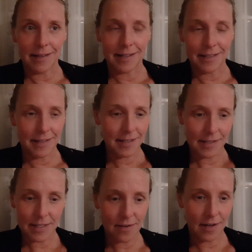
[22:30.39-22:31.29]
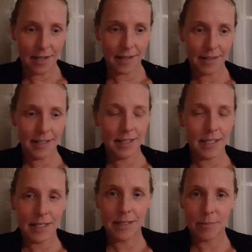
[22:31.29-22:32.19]
He's not a
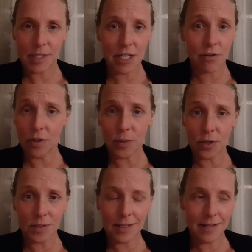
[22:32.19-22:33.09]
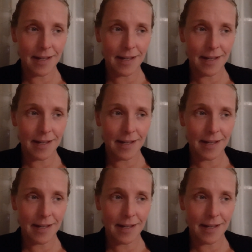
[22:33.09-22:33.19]
material person.